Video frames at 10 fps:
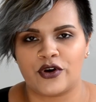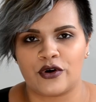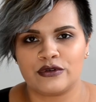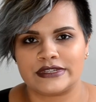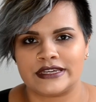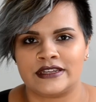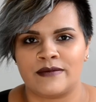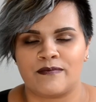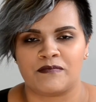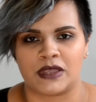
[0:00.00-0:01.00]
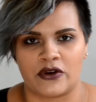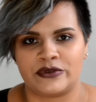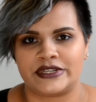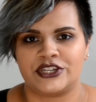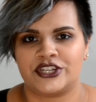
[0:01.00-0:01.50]
golden
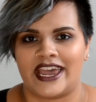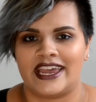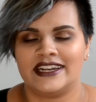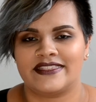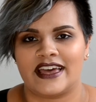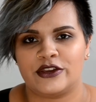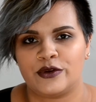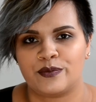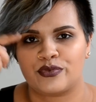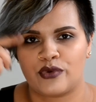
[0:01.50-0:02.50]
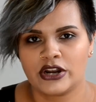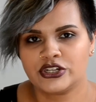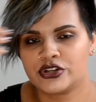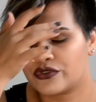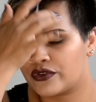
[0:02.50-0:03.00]
blondie shade that you
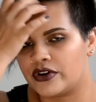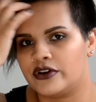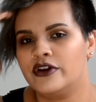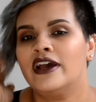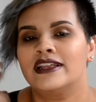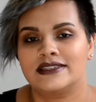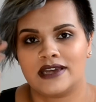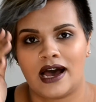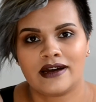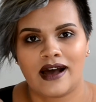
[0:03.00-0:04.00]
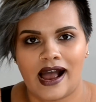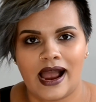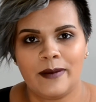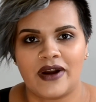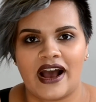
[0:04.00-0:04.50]
brush through darker
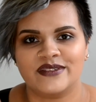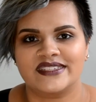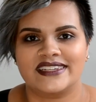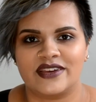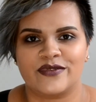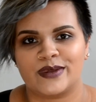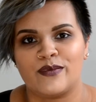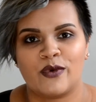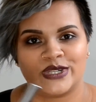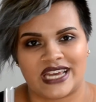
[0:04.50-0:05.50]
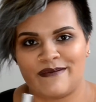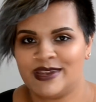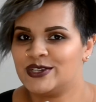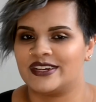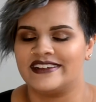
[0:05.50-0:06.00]
eyebrows to give it more
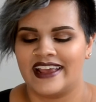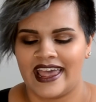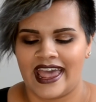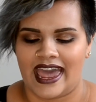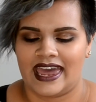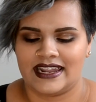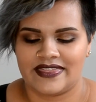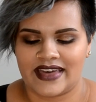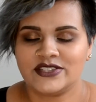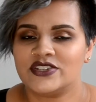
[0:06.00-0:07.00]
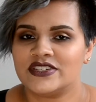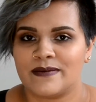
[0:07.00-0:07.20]
dimension. And that's just